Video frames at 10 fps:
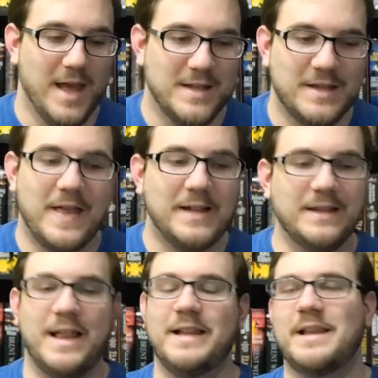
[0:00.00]
So
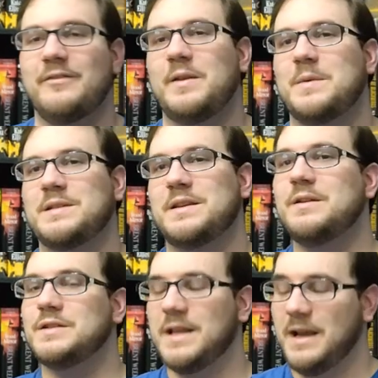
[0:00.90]
that definitely wasn't a
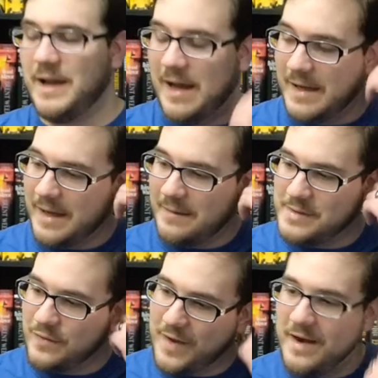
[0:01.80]
huge thing I
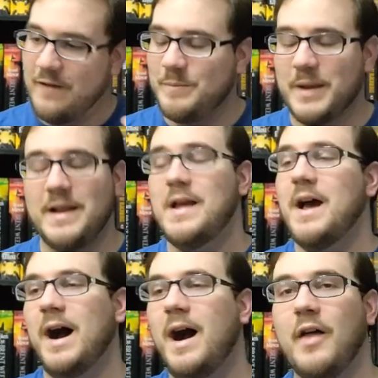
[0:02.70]
was a fan of, but
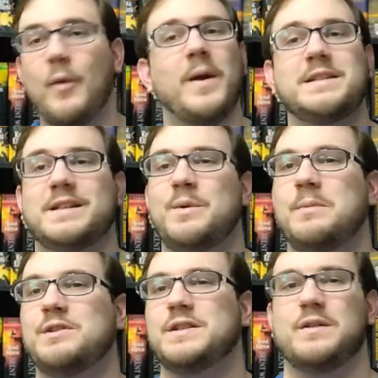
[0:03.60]
otherwise, too, it
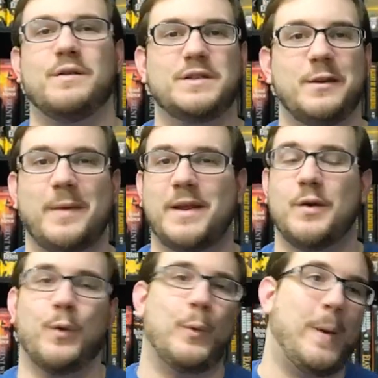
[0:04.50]
was just also
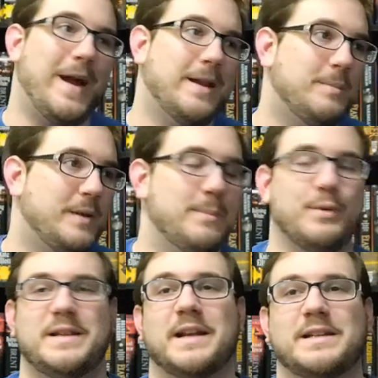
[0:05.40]
incredibly
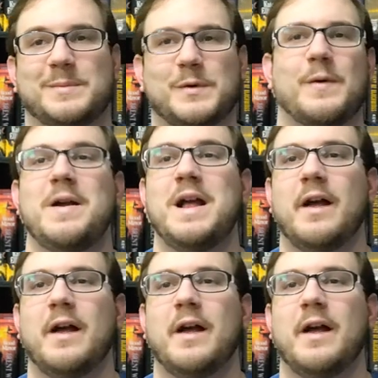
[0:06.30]
predictable.